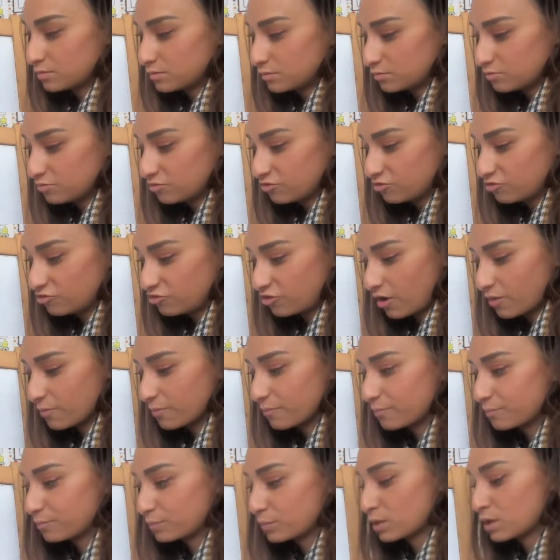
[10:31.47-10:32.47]
So,
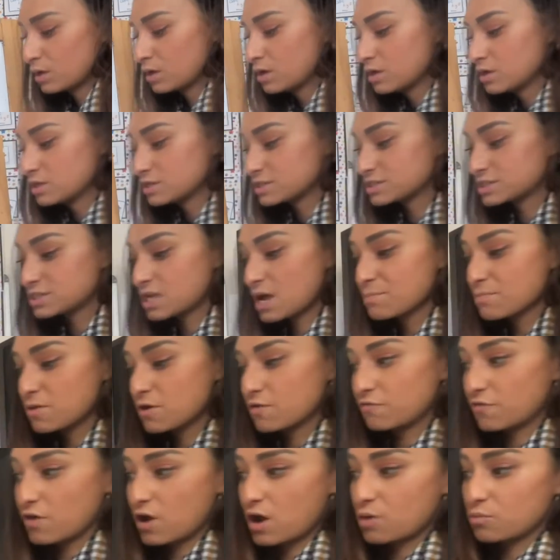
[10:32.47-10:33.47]
some
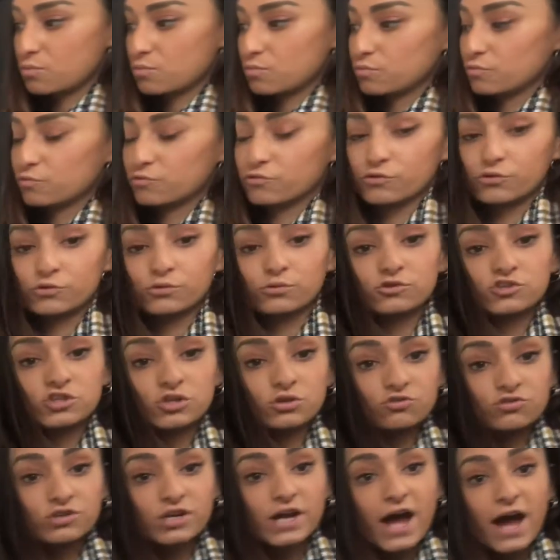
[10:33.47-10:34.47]
of our fruit
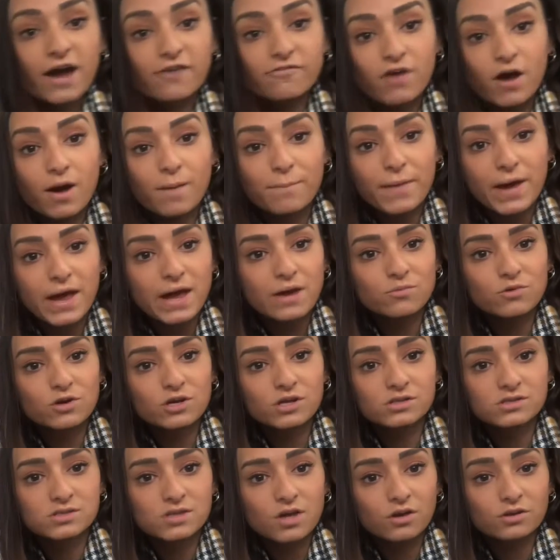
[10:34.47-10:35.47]
children have our bear
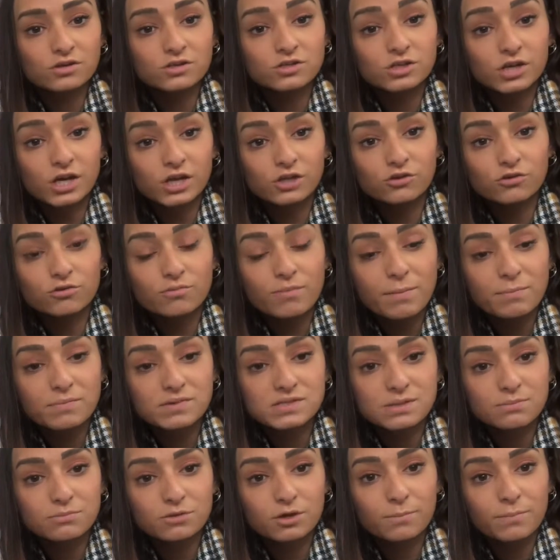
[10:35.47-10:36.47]
words on. Can you remember
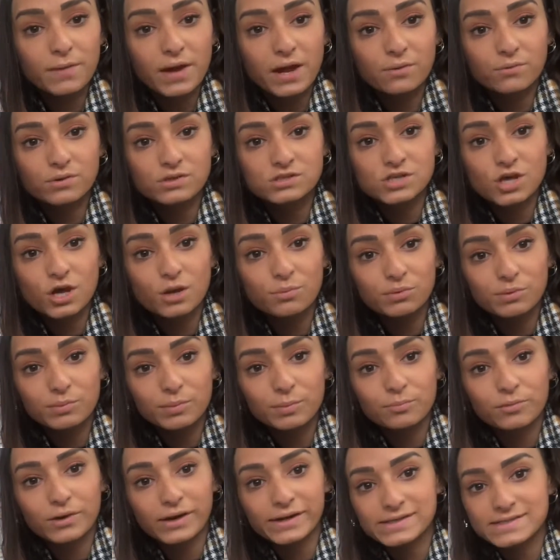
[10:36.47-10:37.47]
some of your bear words? I hope you've
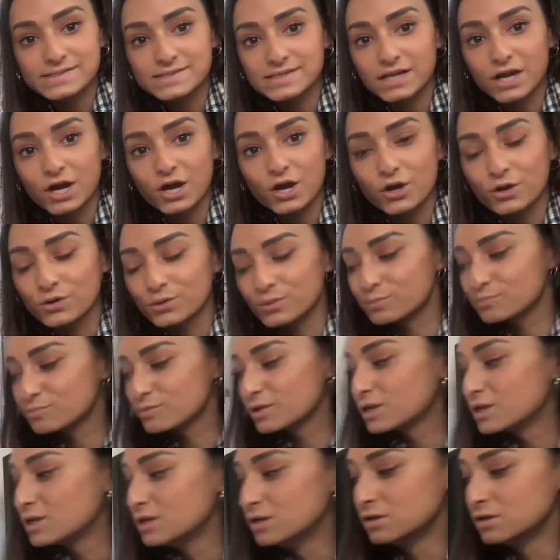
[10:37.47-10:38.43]
been practicing at home.